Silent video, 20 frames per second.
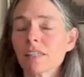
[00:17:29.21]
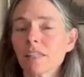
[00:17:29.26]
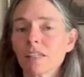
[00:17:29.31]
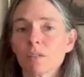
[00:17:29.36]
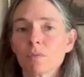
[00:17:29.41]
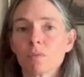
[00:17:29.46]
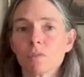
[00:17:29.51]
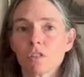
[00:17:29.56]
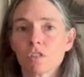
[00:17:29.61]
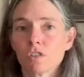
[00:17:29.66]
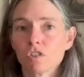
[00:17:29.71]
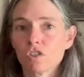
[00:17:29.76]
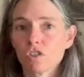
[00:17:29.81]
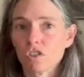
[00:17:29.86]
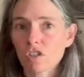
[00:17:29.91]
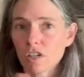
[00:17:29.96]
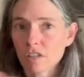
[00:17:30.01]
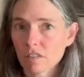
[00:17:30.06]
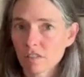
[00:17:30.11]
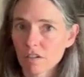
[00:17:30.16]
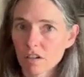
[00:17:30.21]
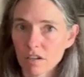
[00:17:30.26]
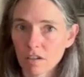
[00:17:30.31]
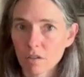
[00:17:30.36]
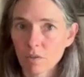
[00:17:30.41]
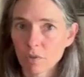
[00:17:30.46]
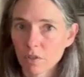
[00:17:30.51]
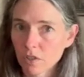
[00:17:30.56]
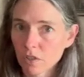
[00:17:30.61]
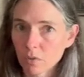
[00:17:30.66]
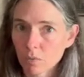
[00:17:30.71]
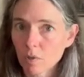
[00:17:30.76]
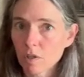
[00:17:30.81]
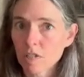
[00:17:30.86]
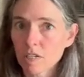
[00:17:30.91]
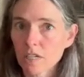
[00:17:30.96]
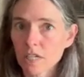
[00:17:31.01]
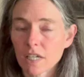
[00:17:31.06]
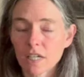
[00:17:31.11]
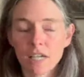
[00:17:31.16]
that it was just not going to
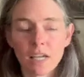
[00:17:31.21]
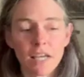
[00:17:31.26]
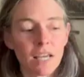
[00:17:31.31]
work.